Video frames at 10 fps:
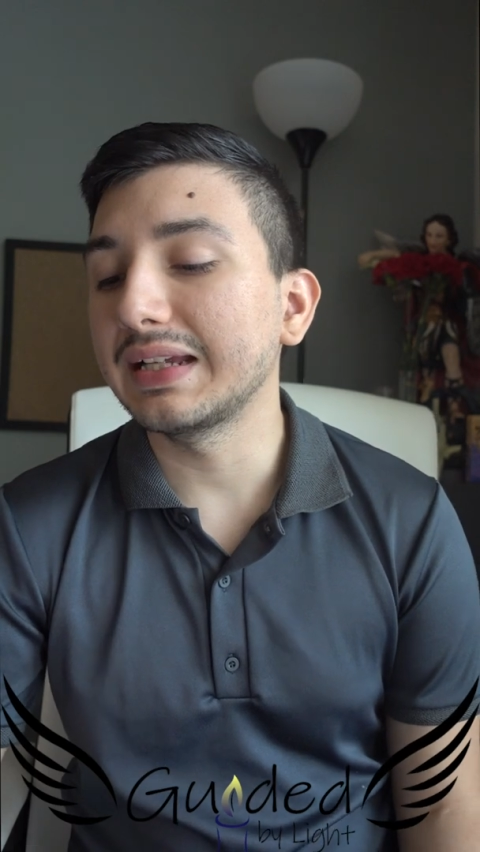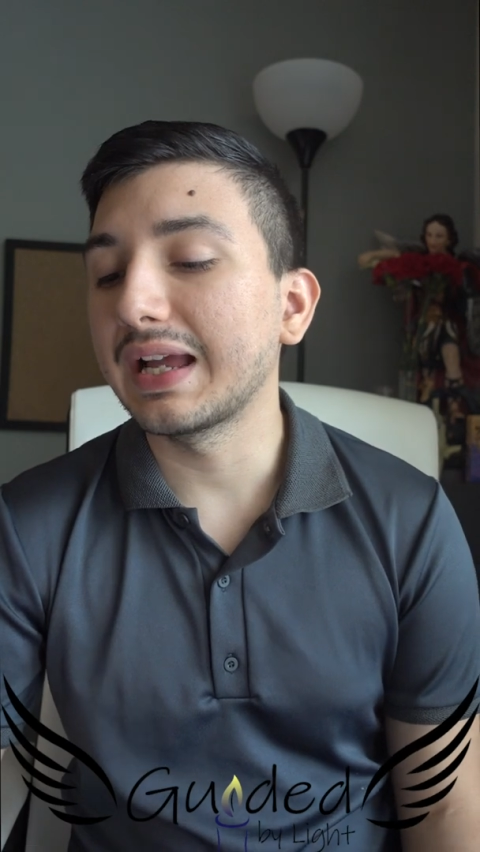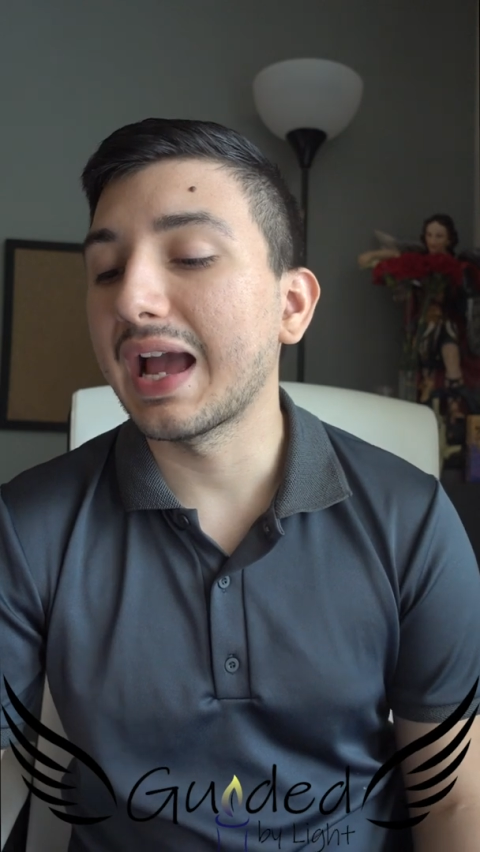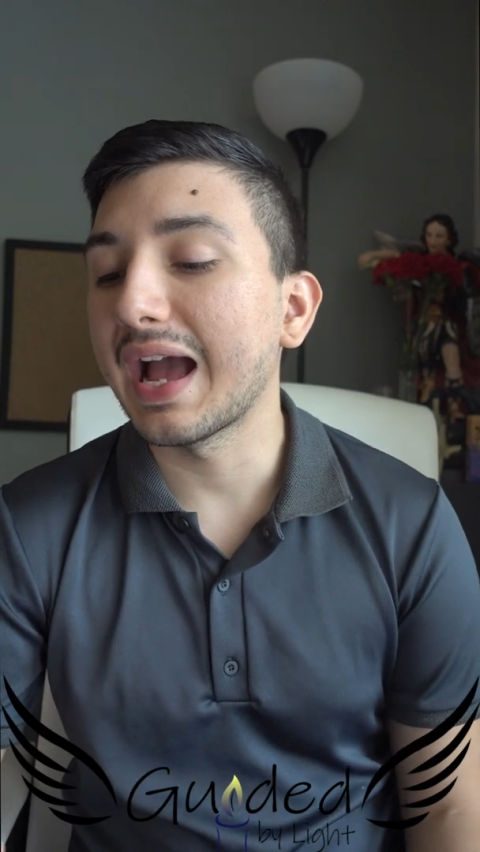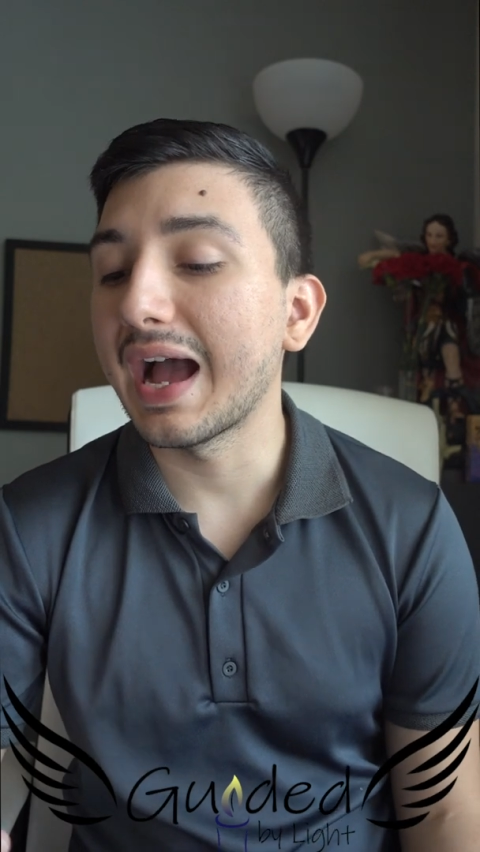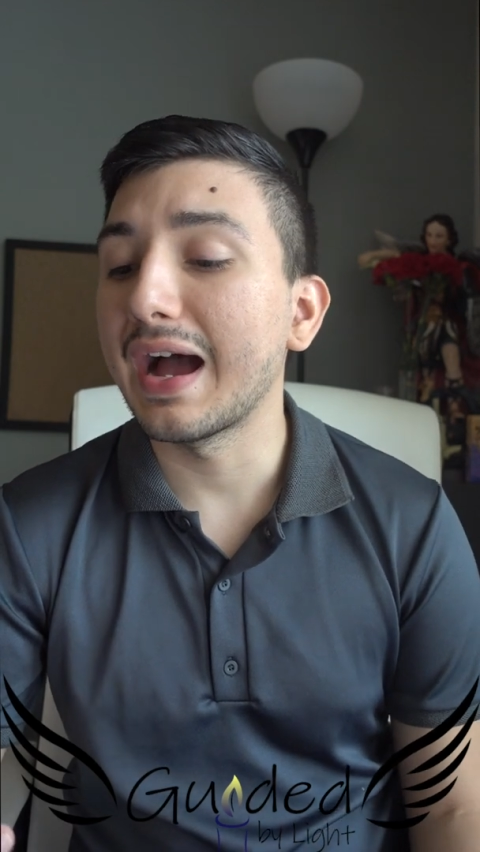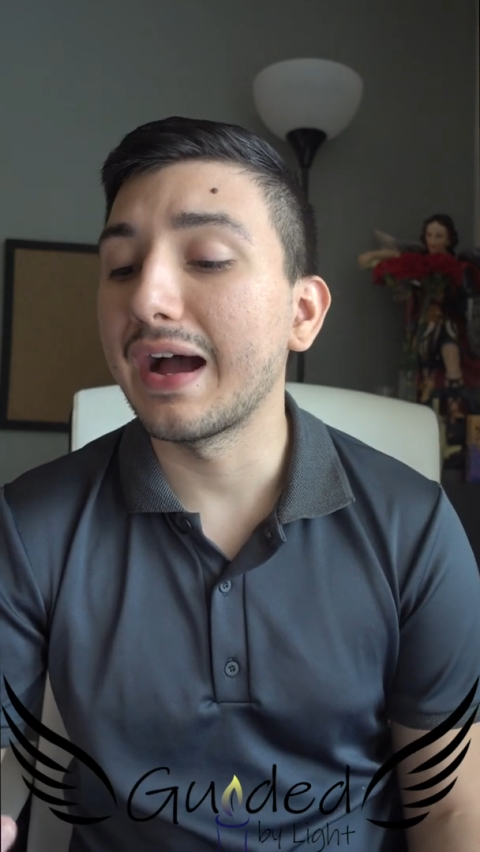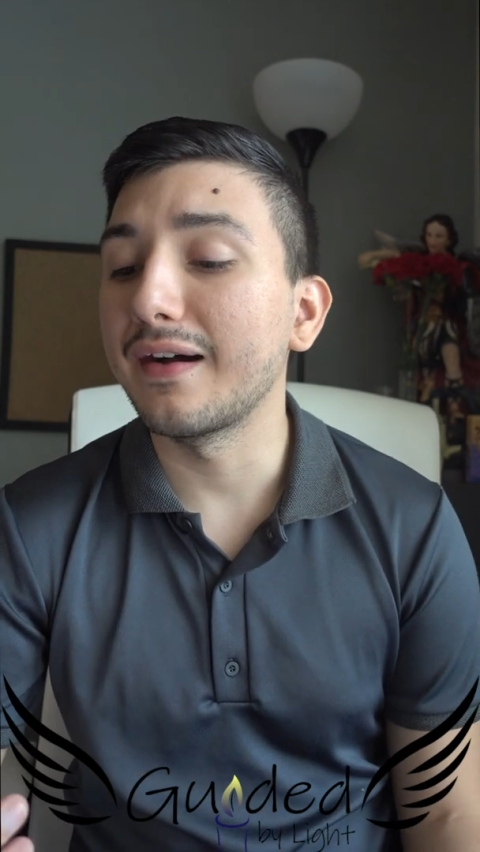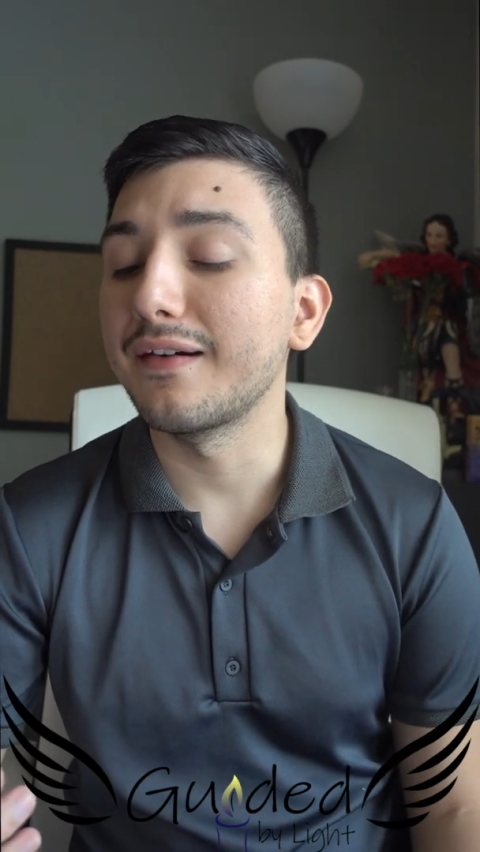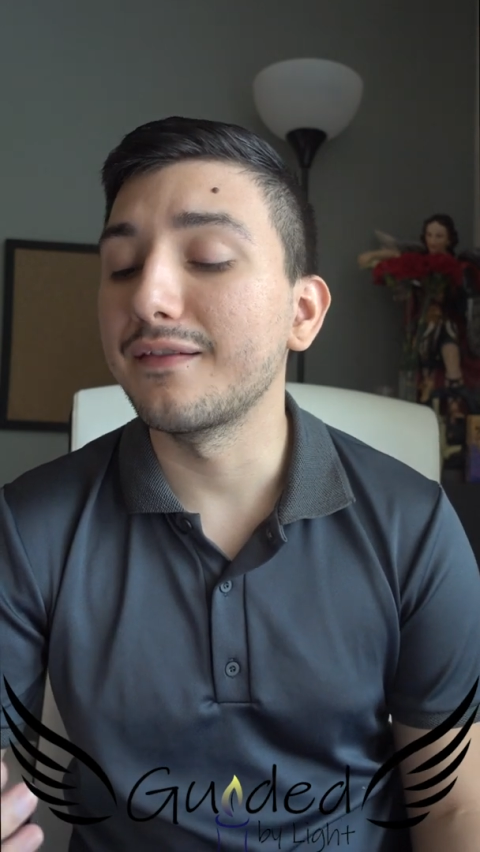
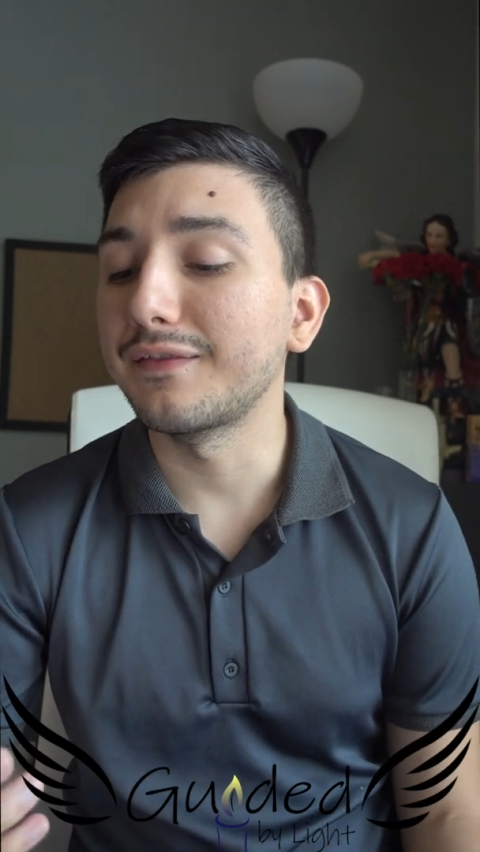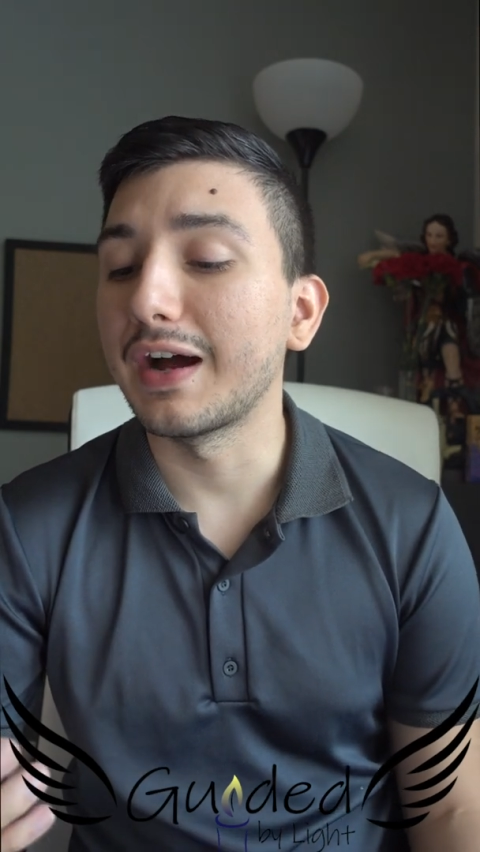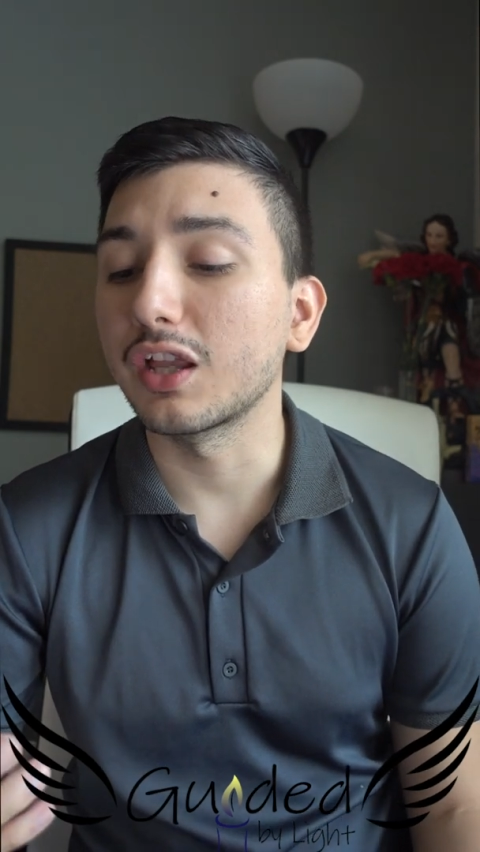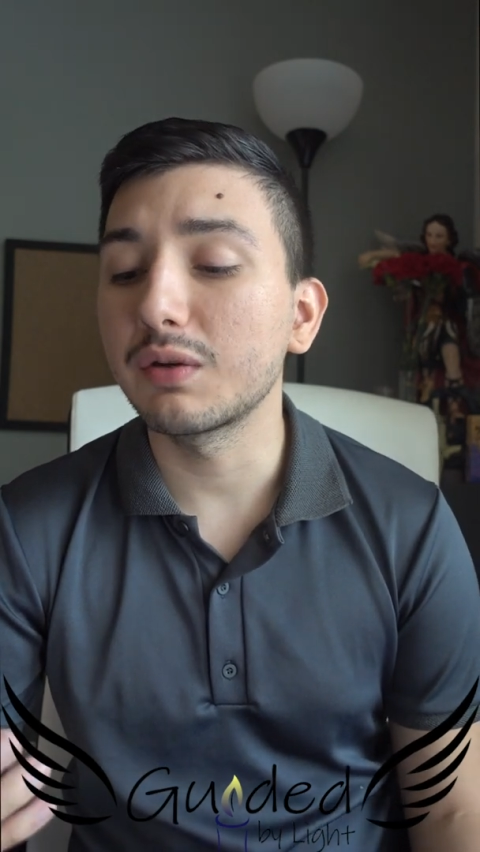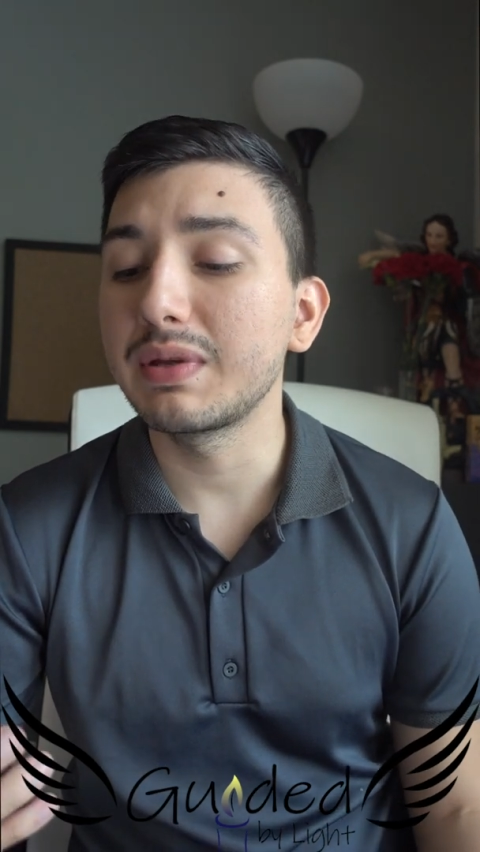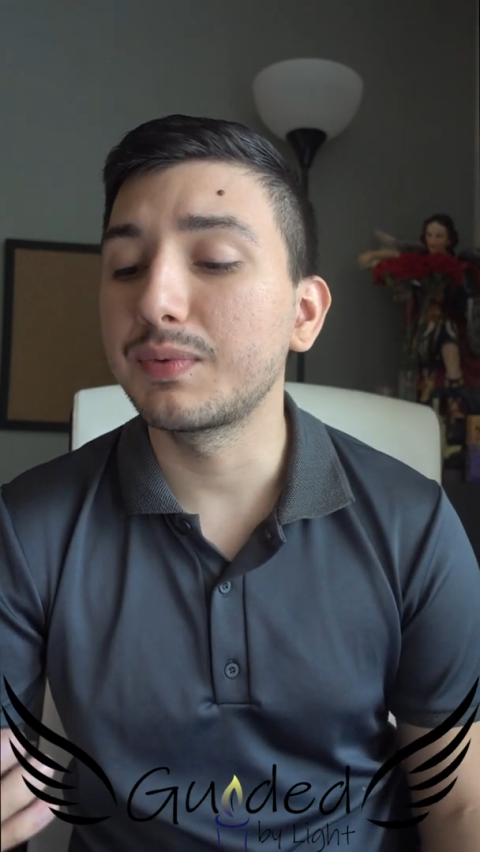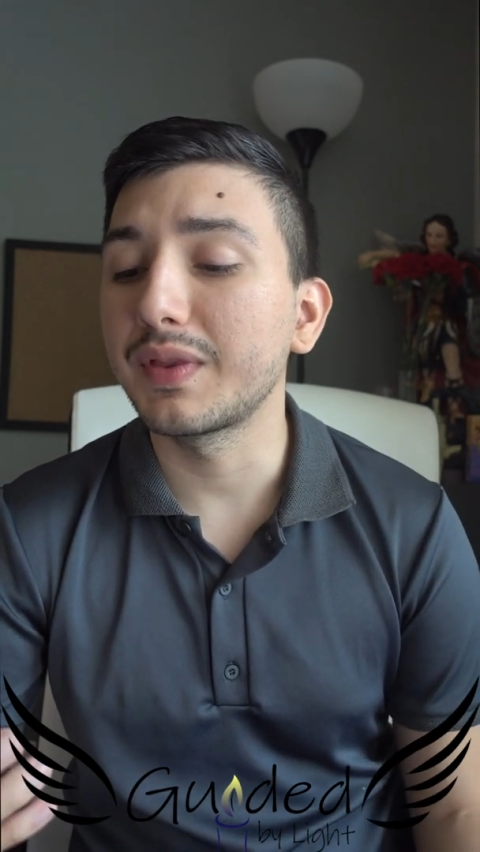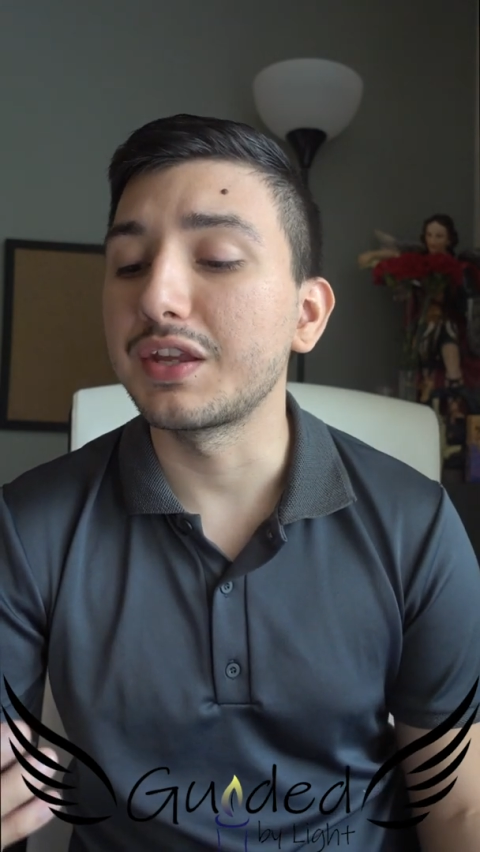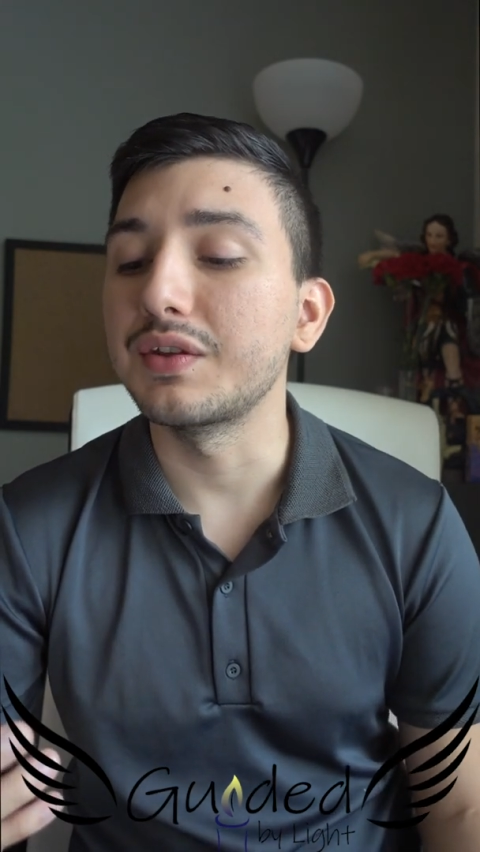have a lot of people that